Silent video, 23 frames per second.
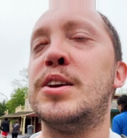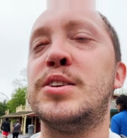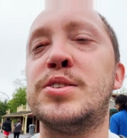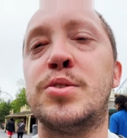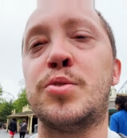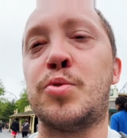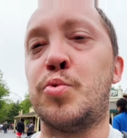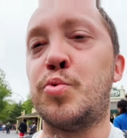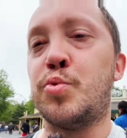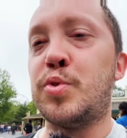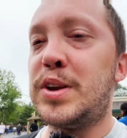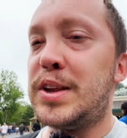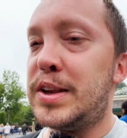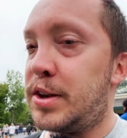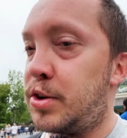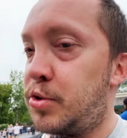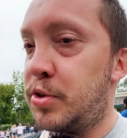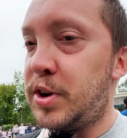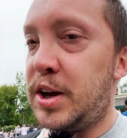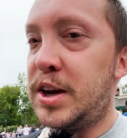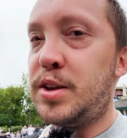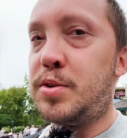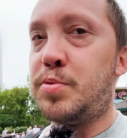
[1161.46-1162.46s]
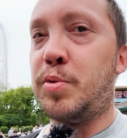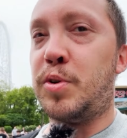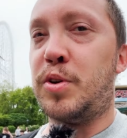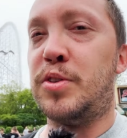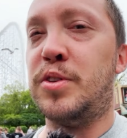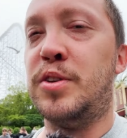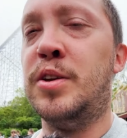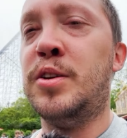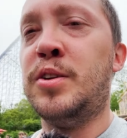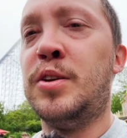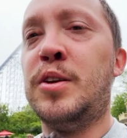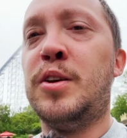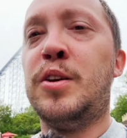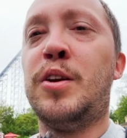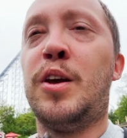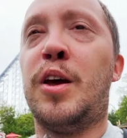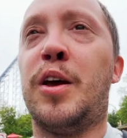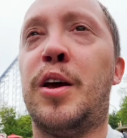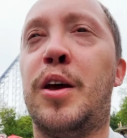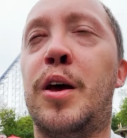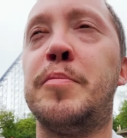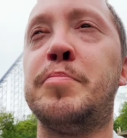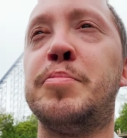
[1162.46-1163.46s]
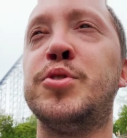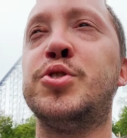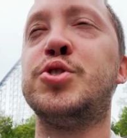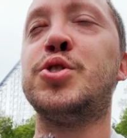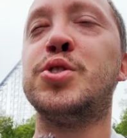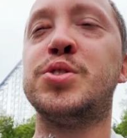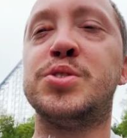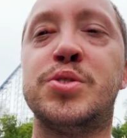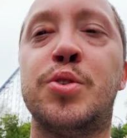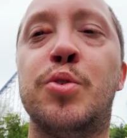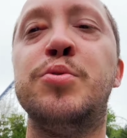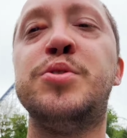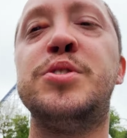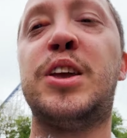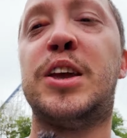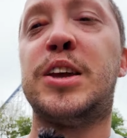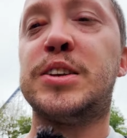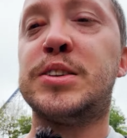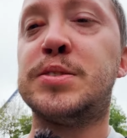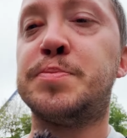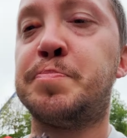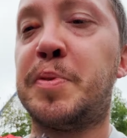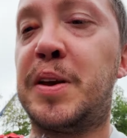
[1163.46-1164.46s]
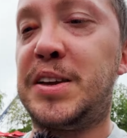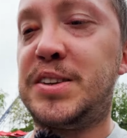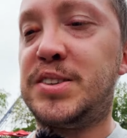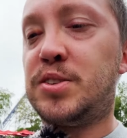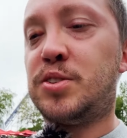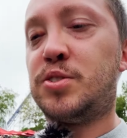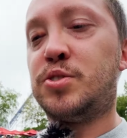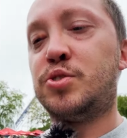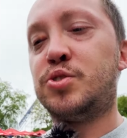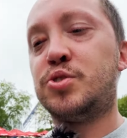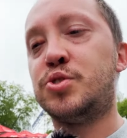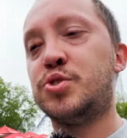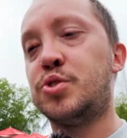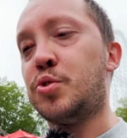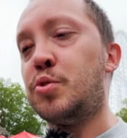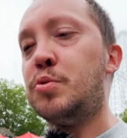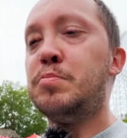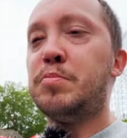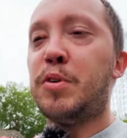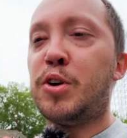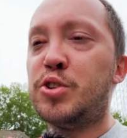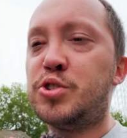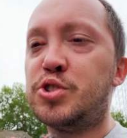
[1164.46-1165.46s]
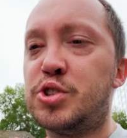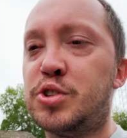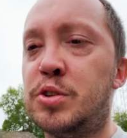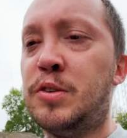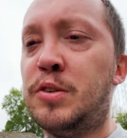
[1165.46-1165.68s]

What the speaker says: It's a really great one, but just don't expect too much,